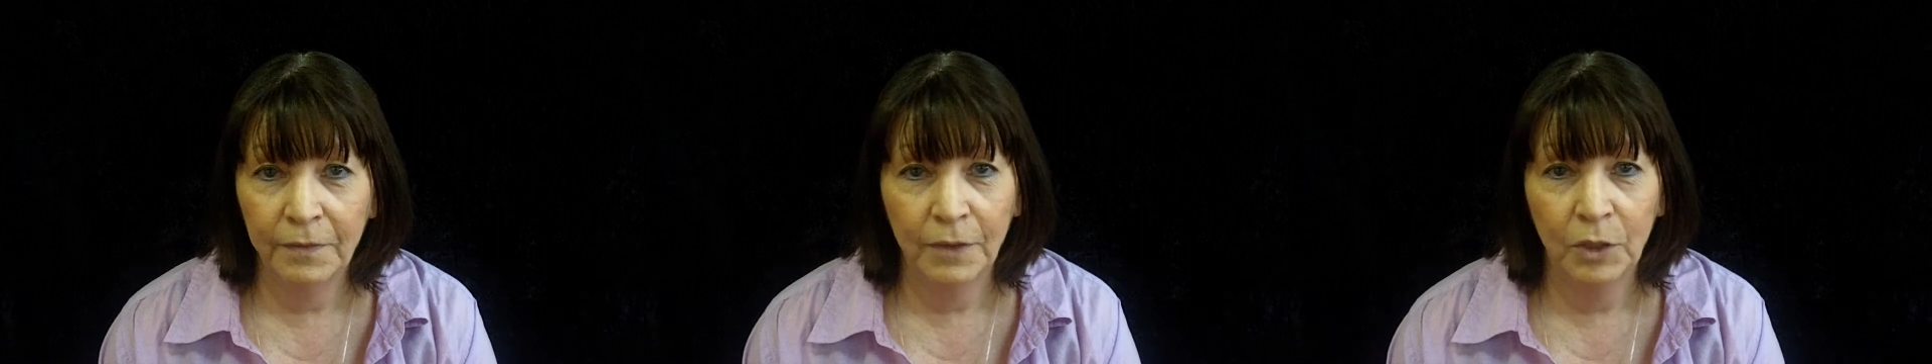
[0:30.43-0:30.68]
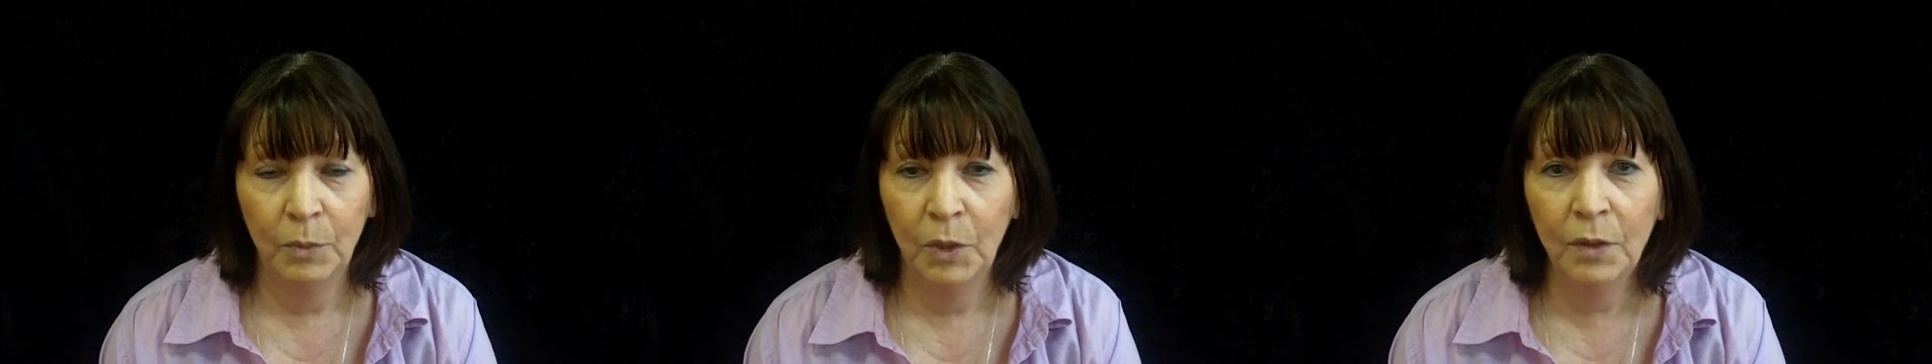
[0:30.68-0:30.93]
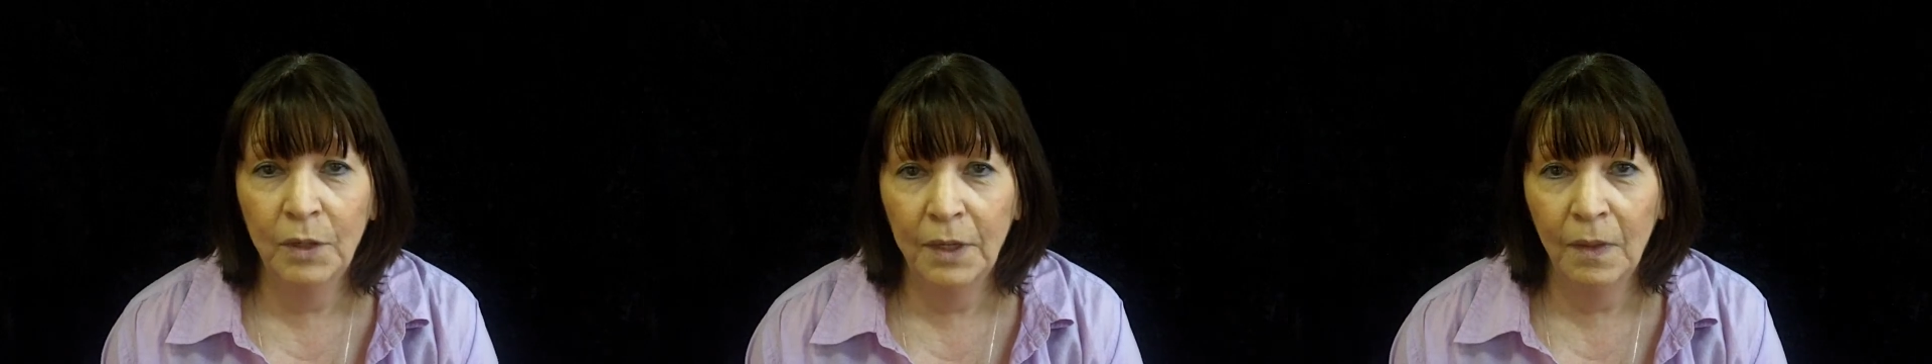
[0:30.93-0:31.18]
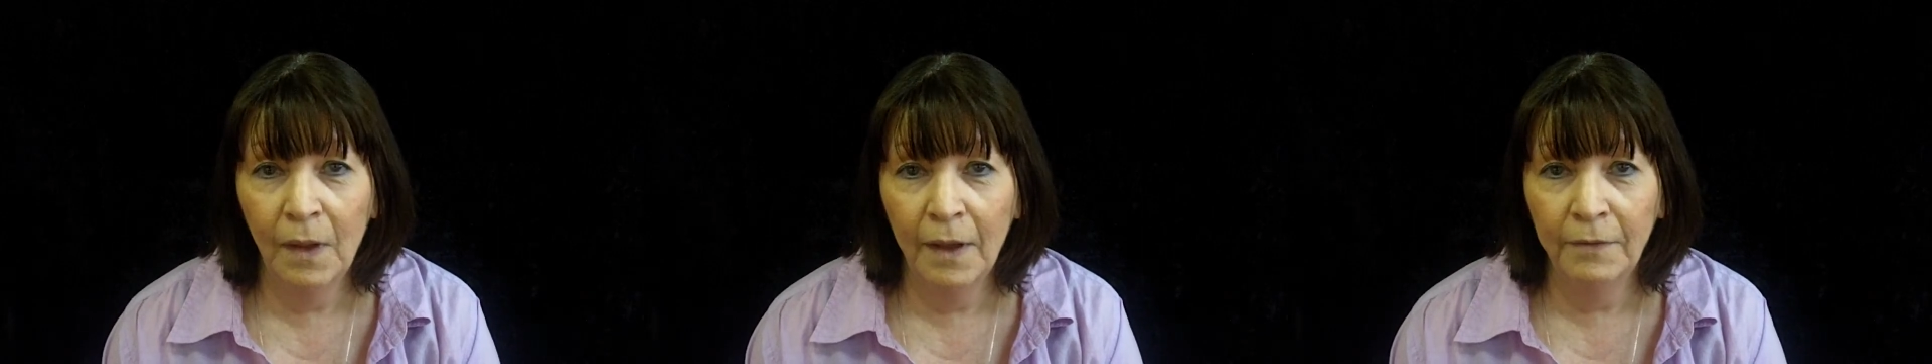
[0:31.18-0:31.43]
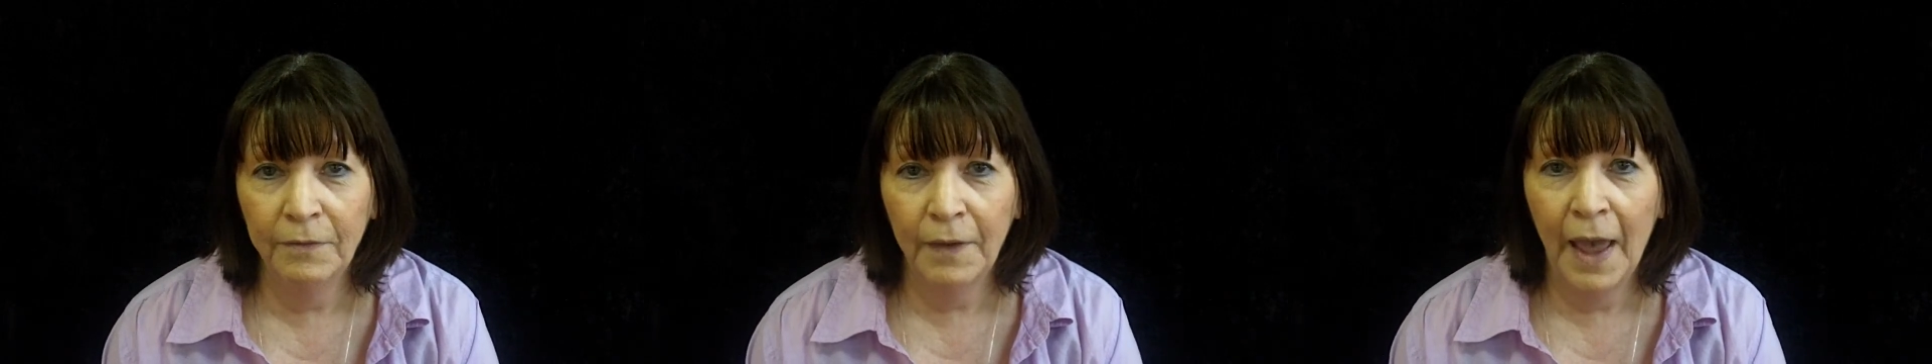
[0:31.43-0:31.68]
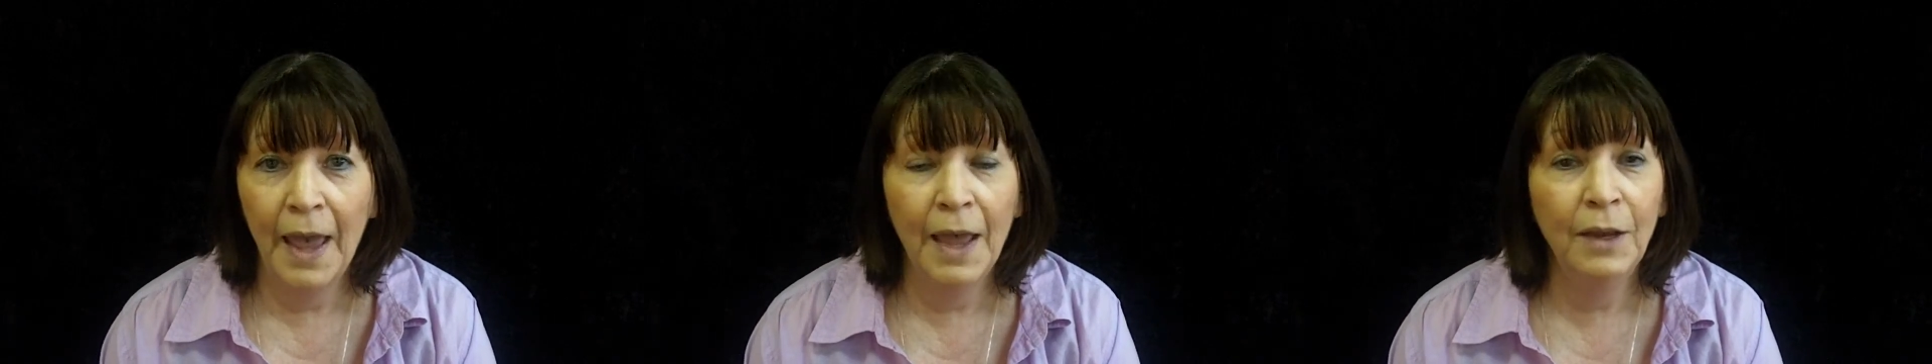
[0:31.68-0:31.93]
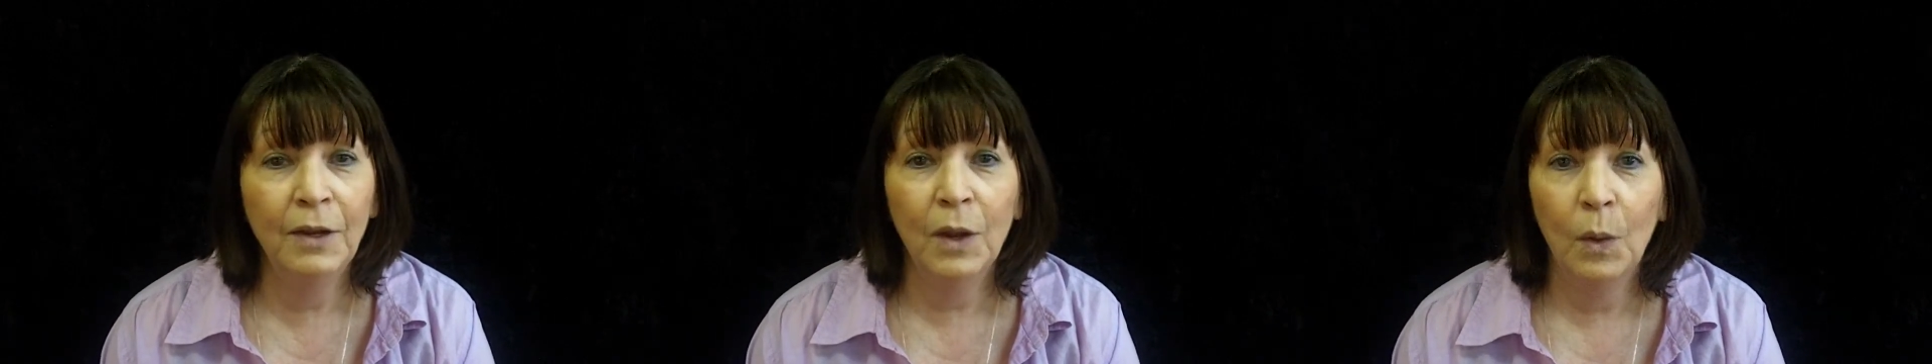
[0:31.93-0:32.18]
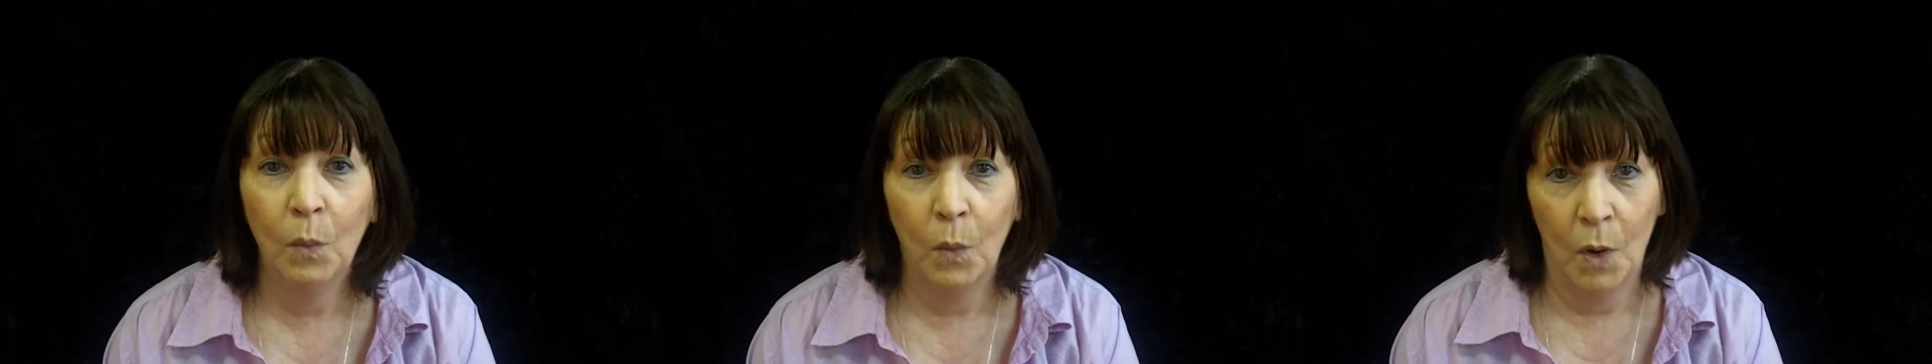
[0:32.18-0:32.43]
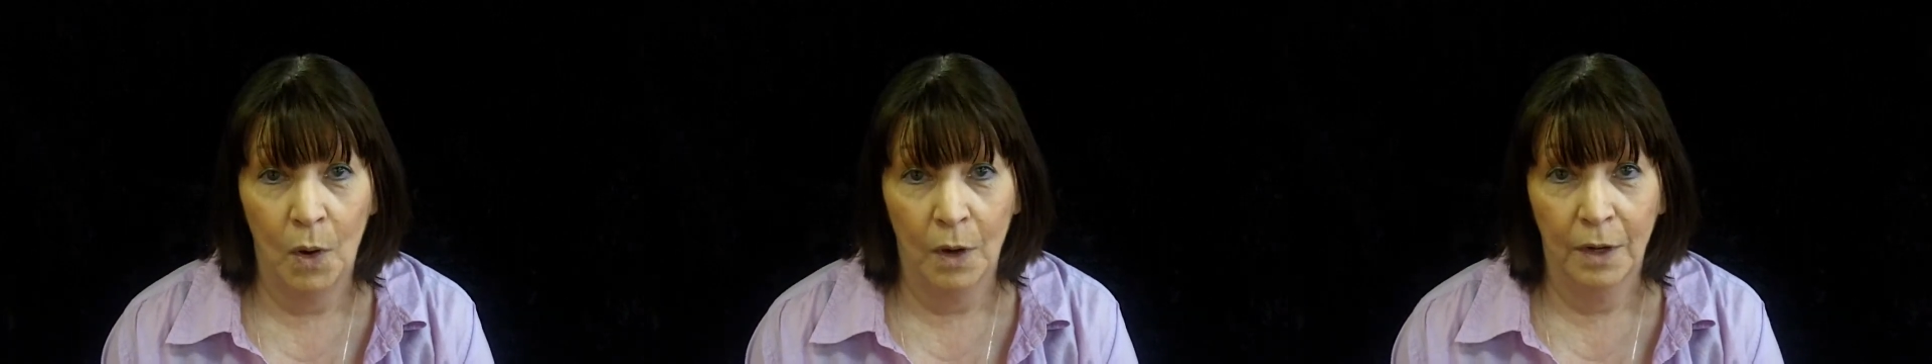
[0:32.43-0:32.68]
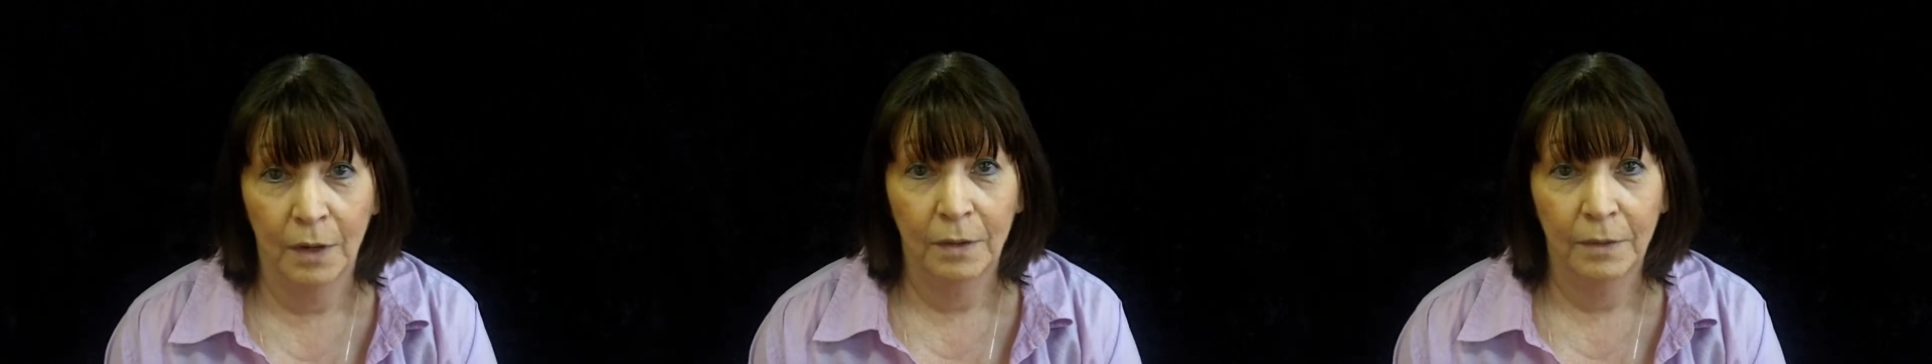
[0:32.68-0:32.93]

community life, and work.